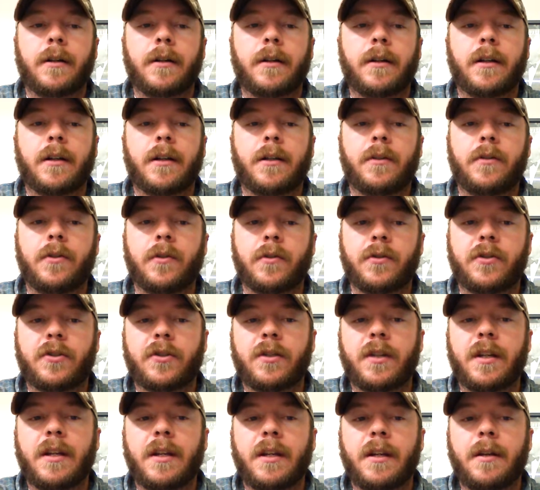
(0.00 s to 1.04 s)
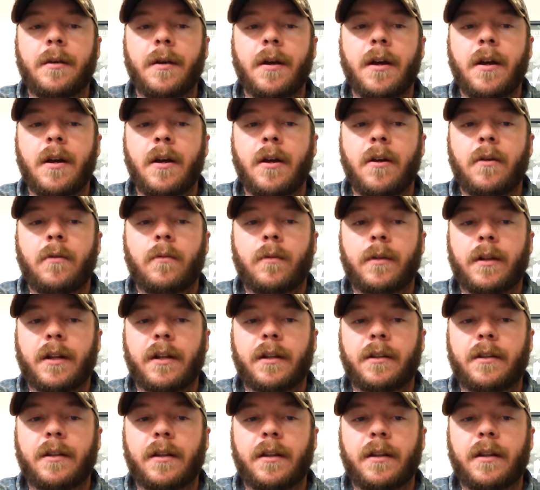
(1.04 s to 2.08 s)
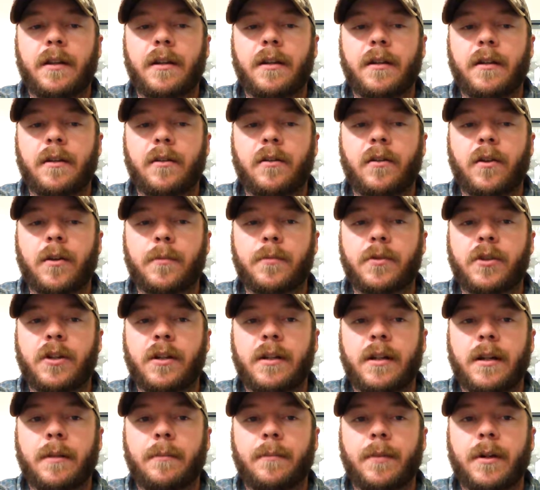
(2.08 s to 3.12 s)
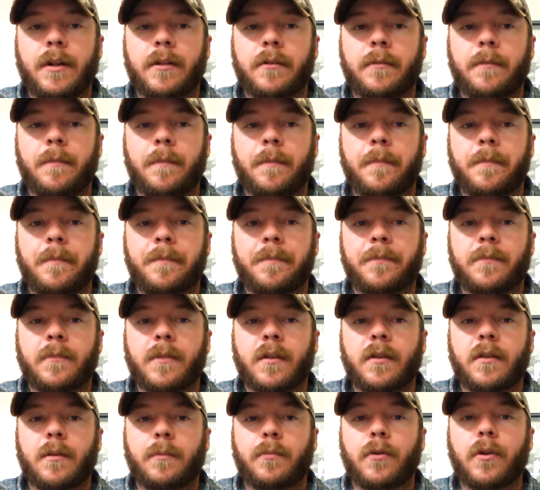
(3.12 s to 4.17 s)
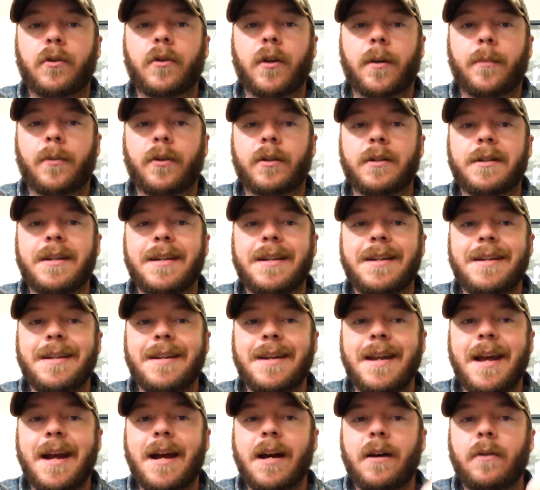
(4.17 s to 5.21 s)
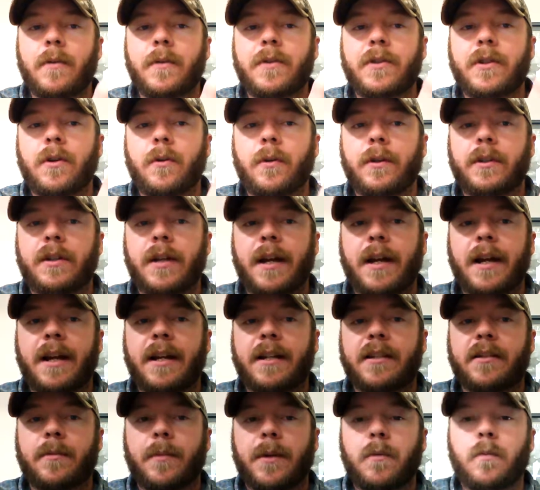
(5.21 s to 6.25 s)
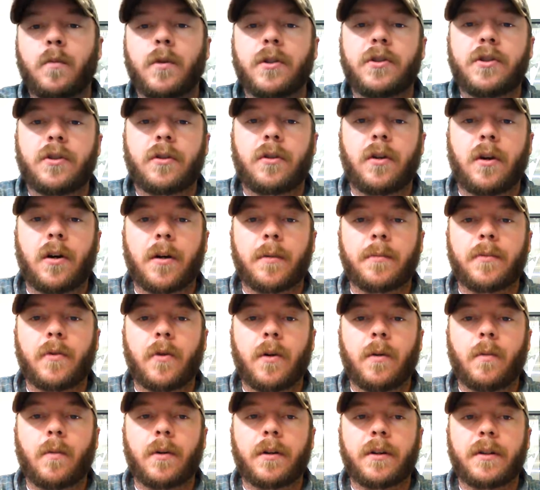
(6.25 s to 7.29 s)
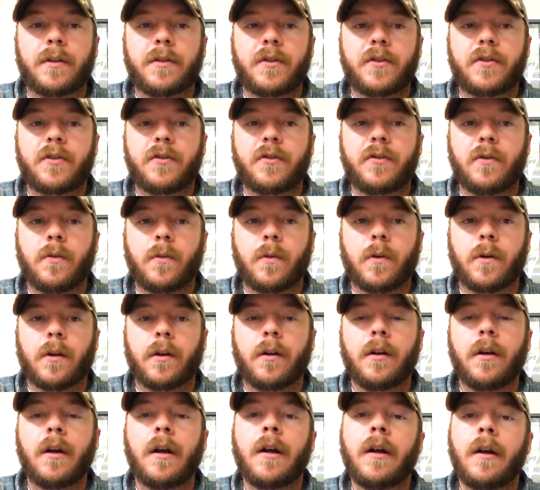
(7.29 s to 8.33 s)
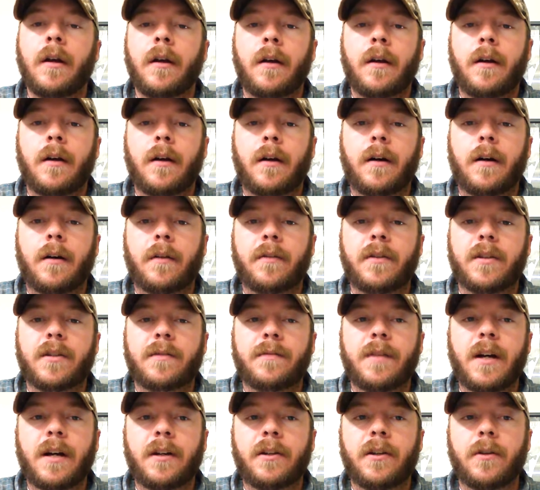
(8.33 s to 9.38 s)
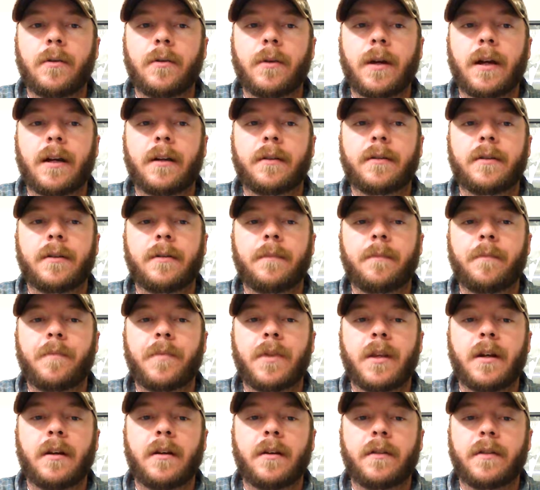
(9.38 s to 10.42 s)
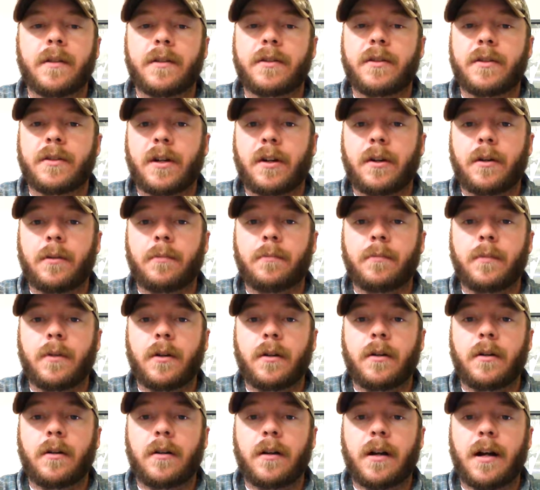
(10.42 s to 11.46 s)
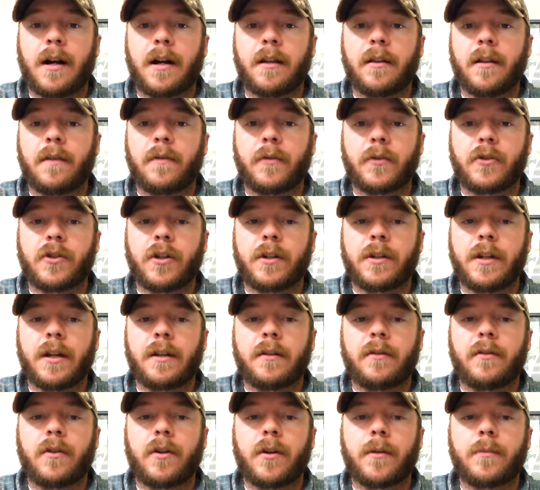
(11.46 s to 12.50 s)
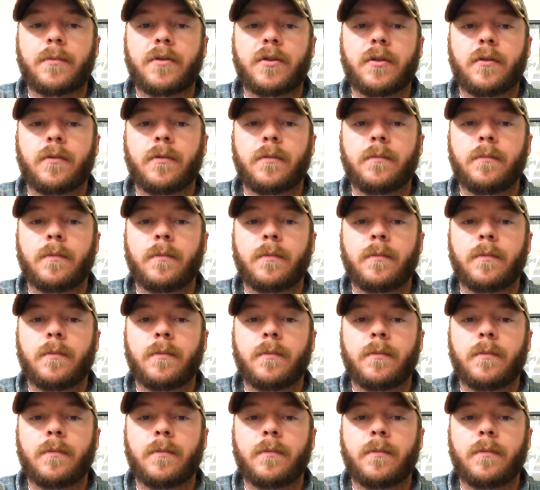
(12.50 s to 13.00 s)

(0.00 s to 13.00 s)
And you'll see when I hit the alarm shutdown button, the programmer now is going to ask me which alarm do I want to store this value at. This is our high-level shutdown alarm, so